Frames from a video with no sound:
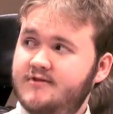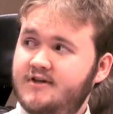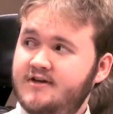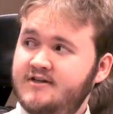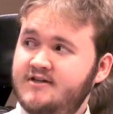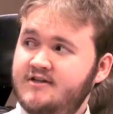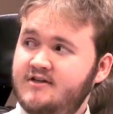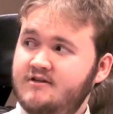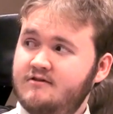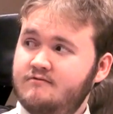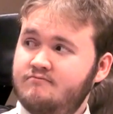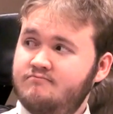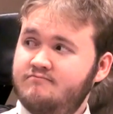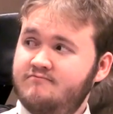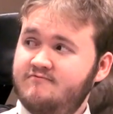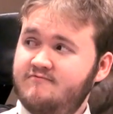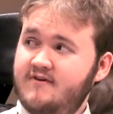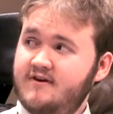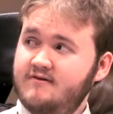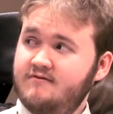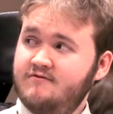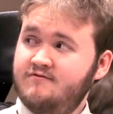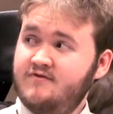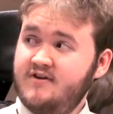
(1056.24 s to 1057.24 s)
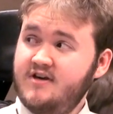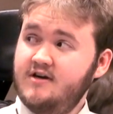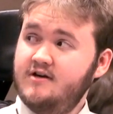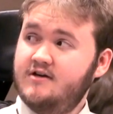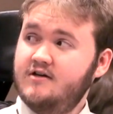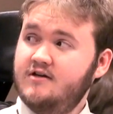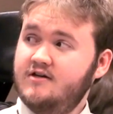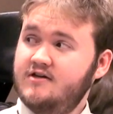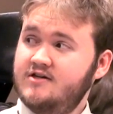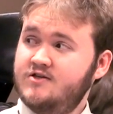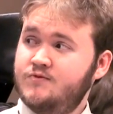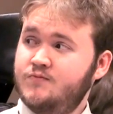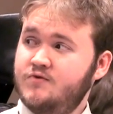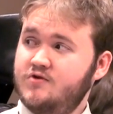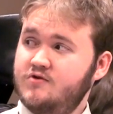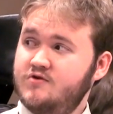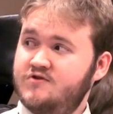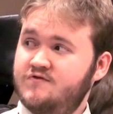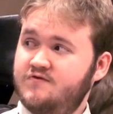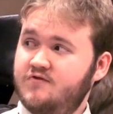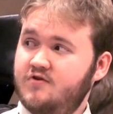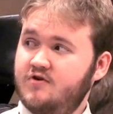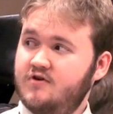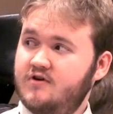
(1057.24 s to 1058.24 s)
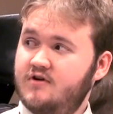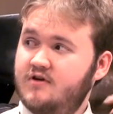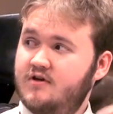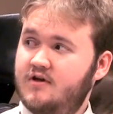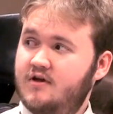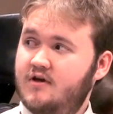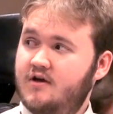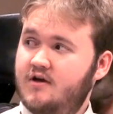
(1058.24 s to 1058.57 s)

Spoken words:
vehicle, I suppose, for